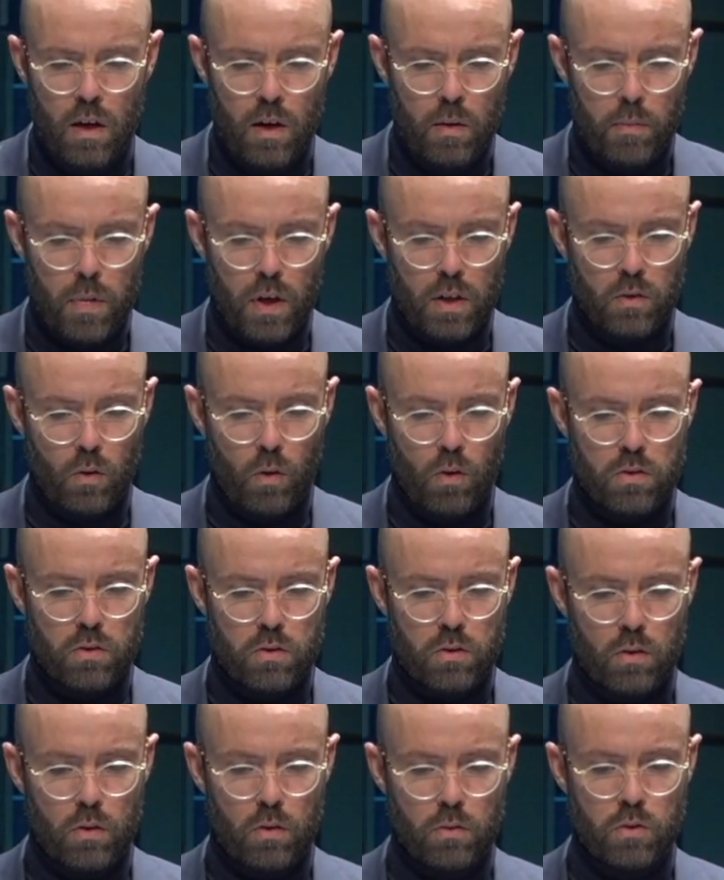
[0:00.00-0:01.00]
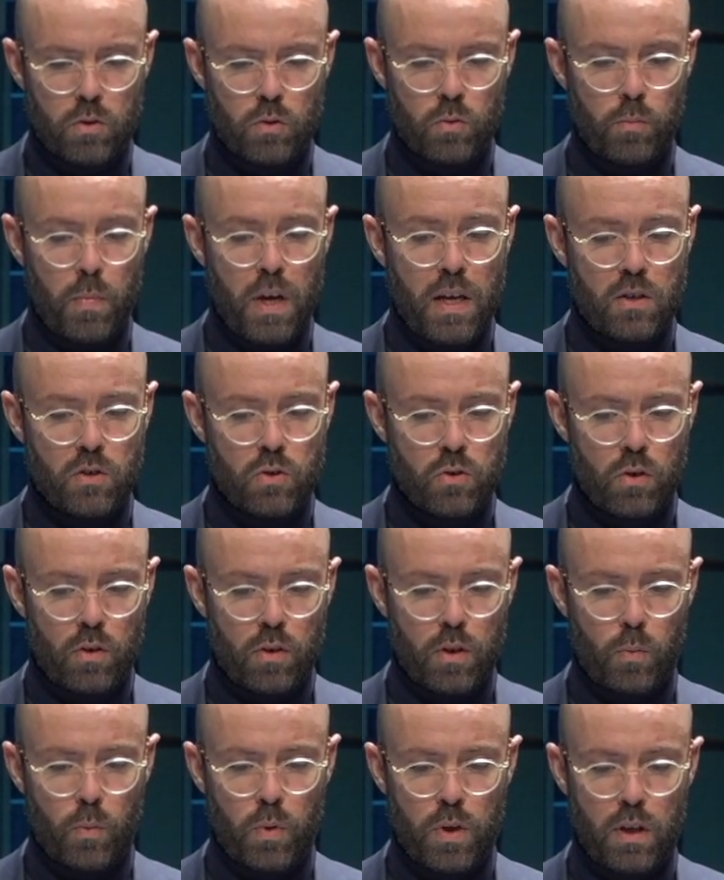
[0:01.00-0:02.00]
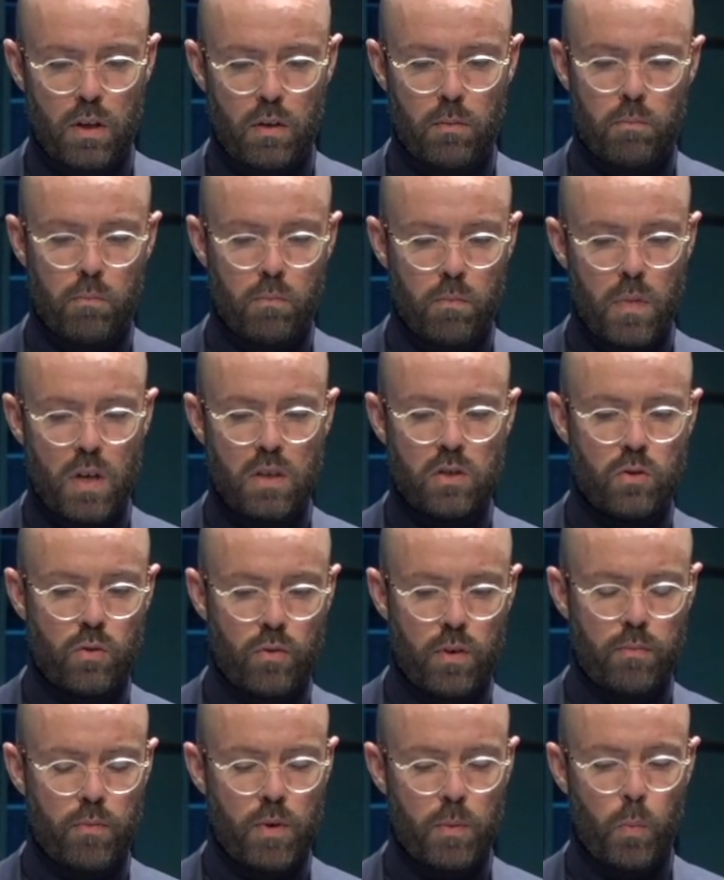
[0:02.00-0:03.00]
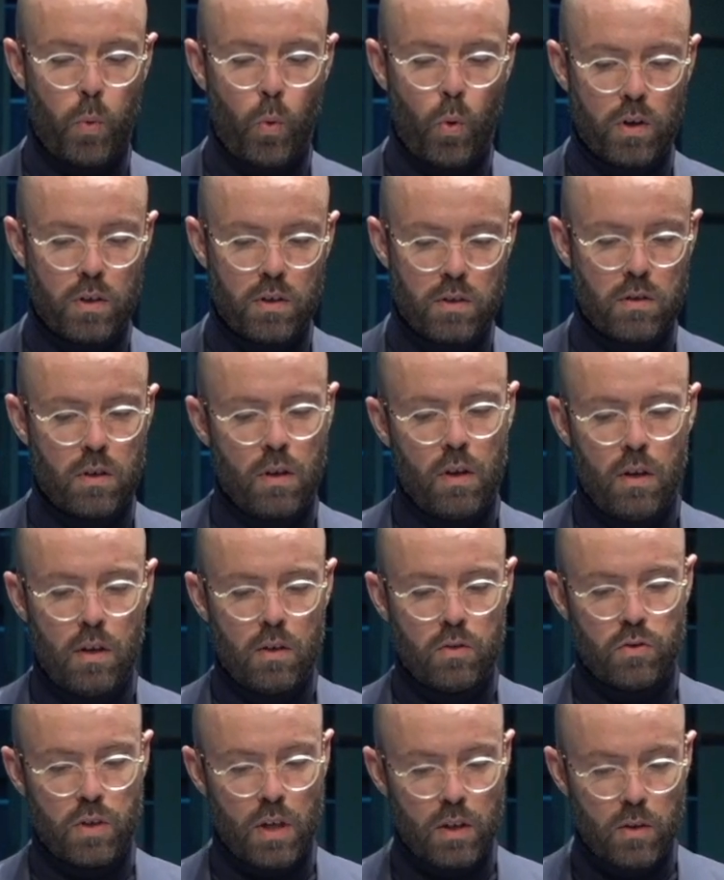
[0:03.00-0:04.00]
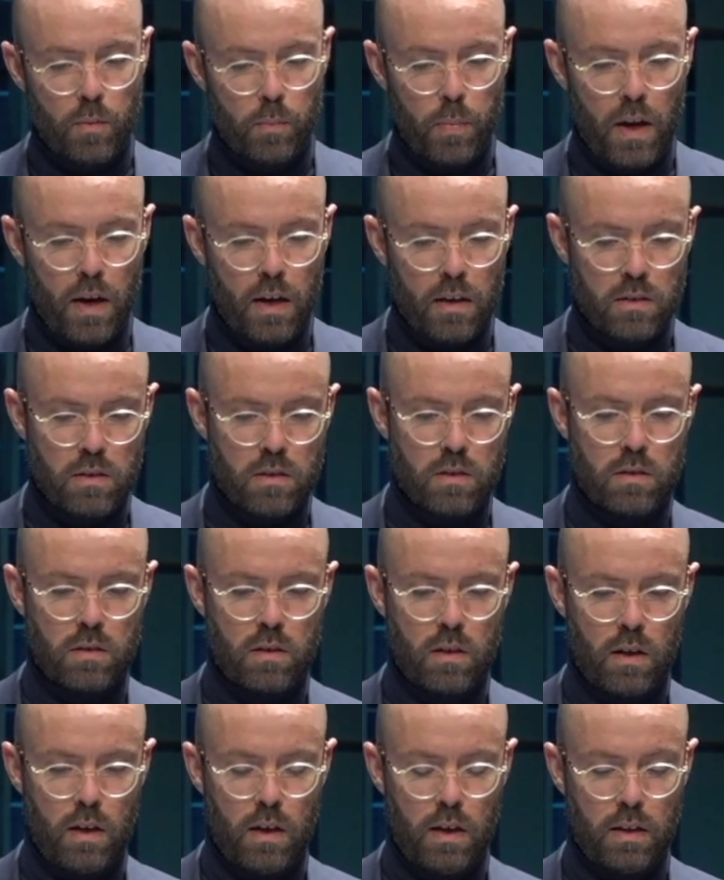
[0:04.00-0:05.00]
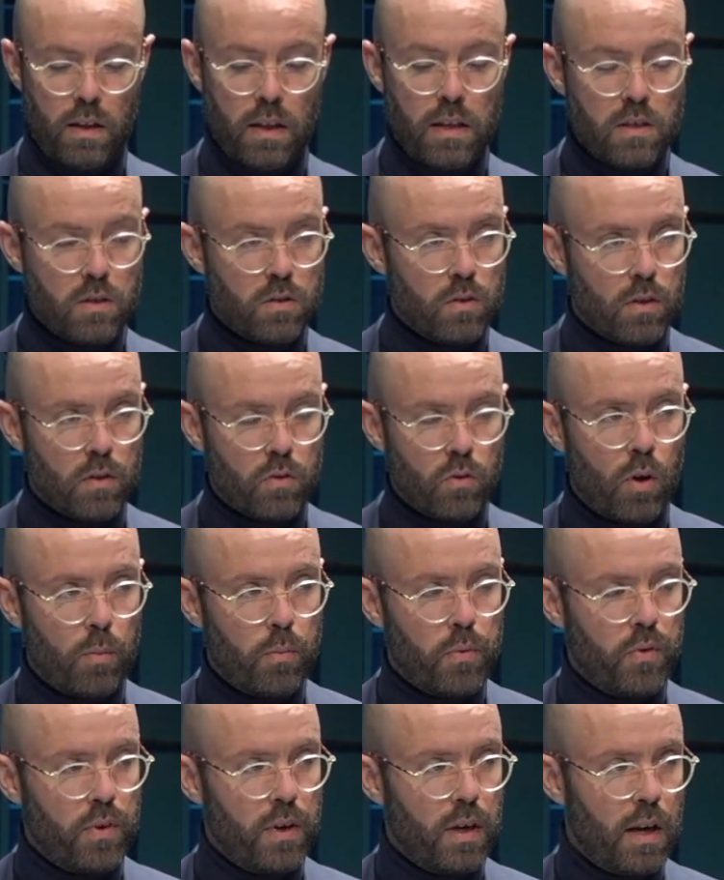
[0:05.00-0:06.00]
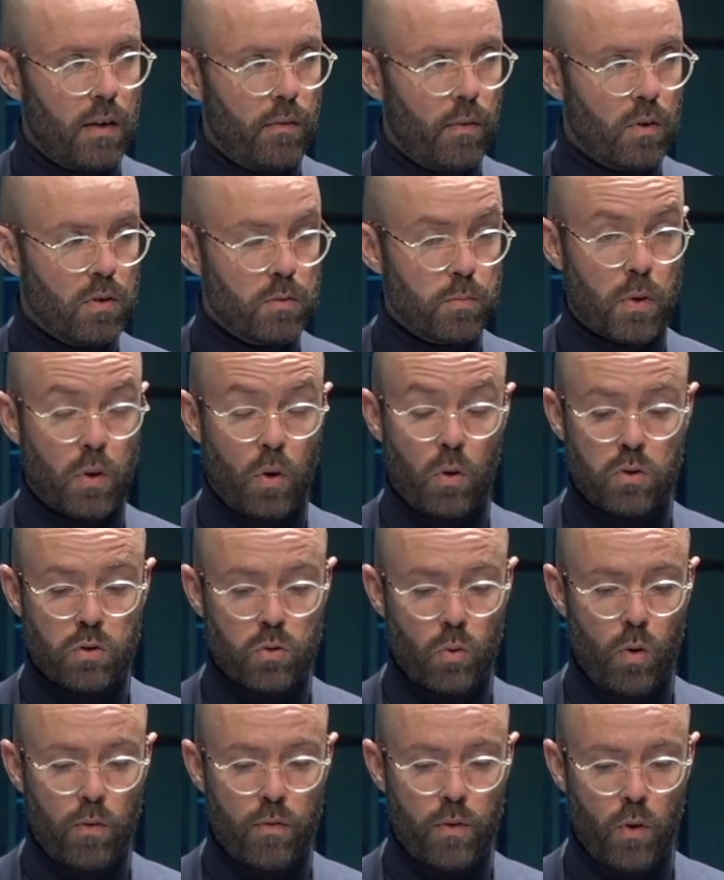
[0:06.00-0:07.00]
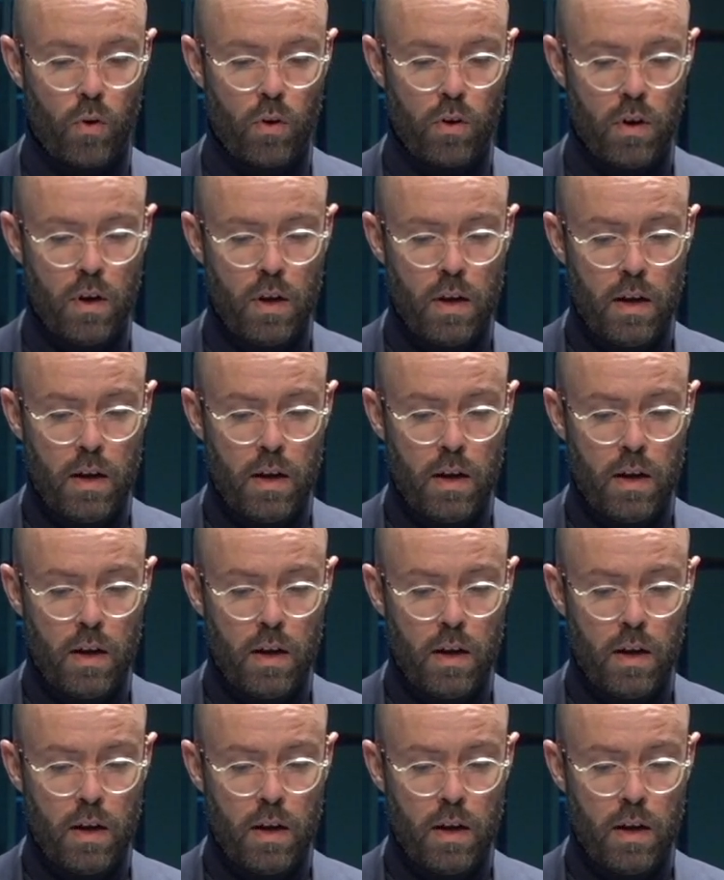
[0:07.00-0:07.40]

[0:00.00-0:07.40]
but also to make sure that we measure and report gender balance, at least in the top 3 levels, but also overall,